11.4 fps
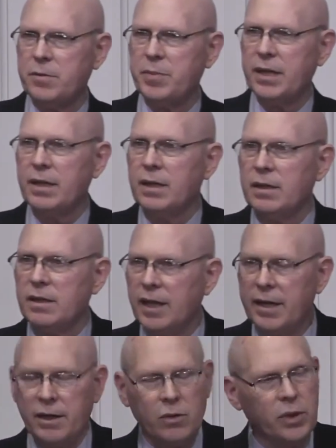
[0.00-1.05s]
to be
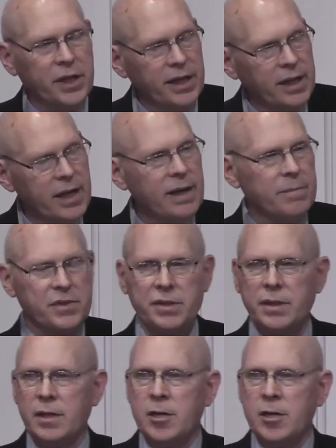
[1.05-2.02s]
later when he comes.